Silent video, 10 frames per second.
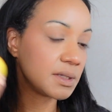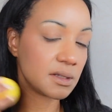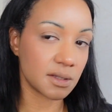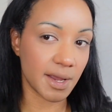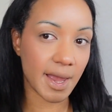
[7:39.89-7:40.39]

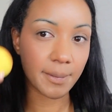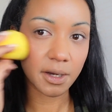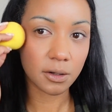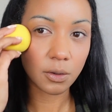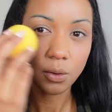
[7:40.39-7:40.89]
since I am
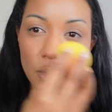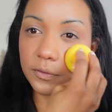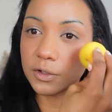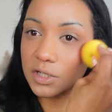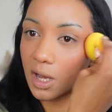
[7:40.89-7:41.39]
gonna go
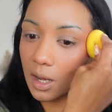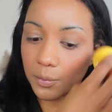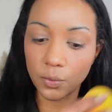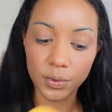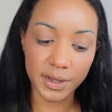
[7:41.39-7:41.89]
over
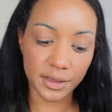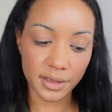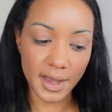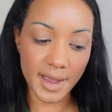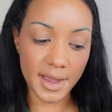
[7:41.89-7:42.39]
top
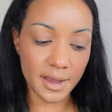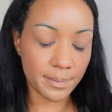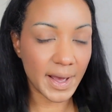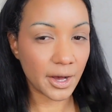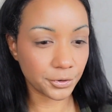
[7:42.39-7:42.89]
with a
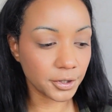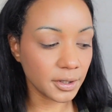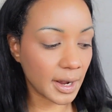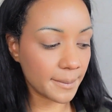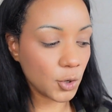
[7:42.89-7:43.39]

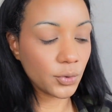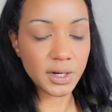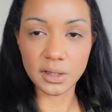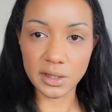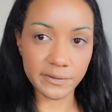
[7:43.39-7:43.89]
powder, I'm
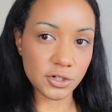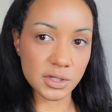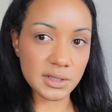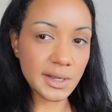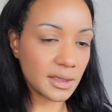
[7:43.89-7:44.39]
going to leave it
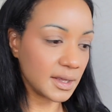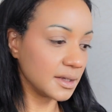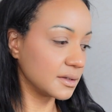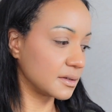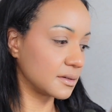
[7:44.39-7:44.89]
just like
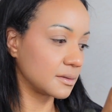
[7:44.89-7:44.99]
this.